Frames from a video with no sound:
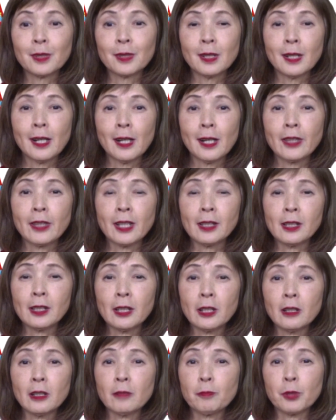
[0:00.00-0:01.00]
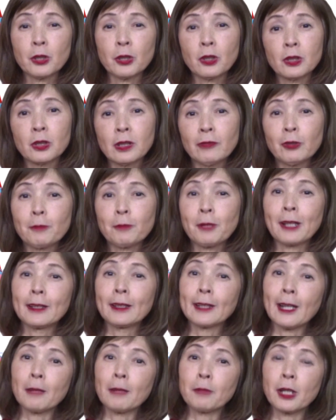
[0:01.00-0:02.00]
This year, because of the
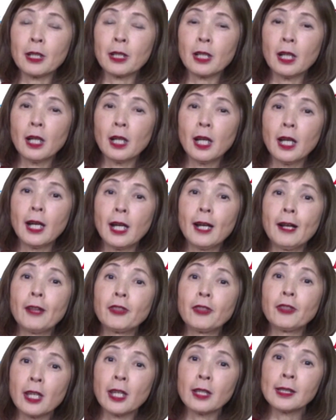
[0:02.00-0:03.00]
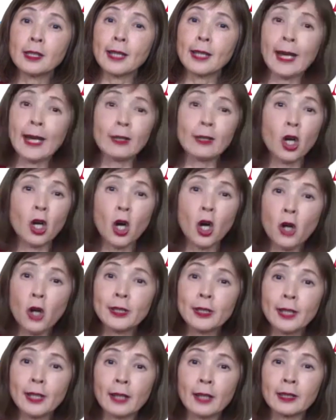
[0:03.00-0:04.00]
pandemic, this and all the
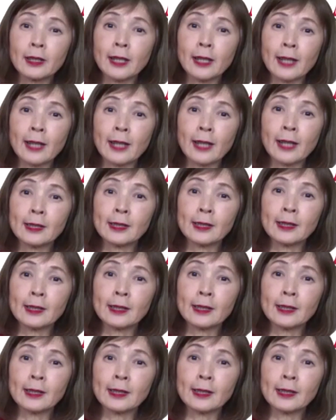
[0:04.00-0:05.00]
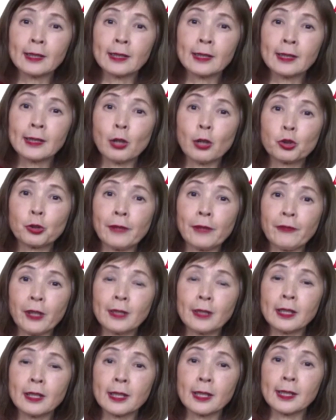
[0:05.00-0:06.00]
other arts and cultural
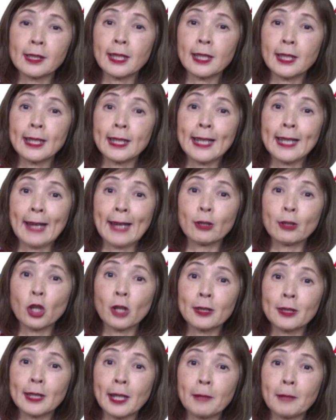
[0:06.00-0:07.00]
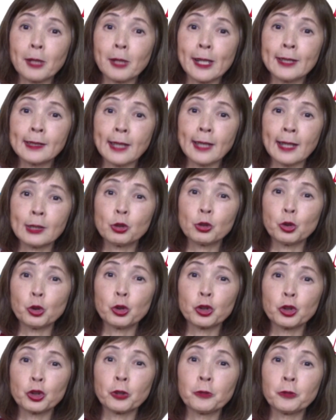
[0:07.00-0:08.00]
events in the city cannot take place as usual
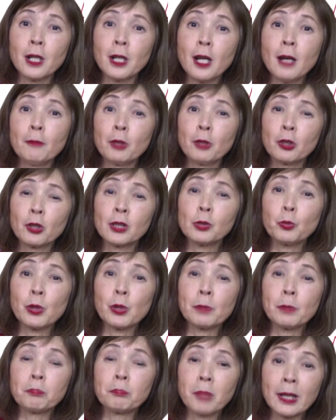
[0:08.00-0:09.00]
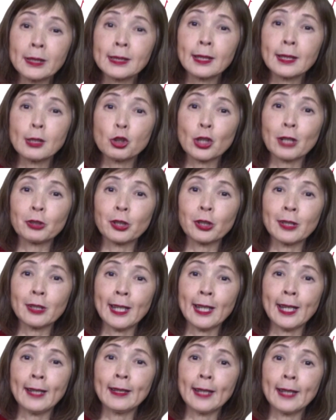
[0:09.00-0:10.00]
because we must shelter in
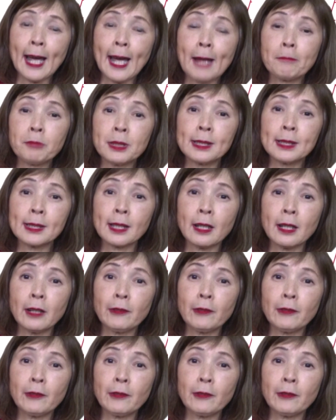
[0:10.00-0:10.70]
and be safe.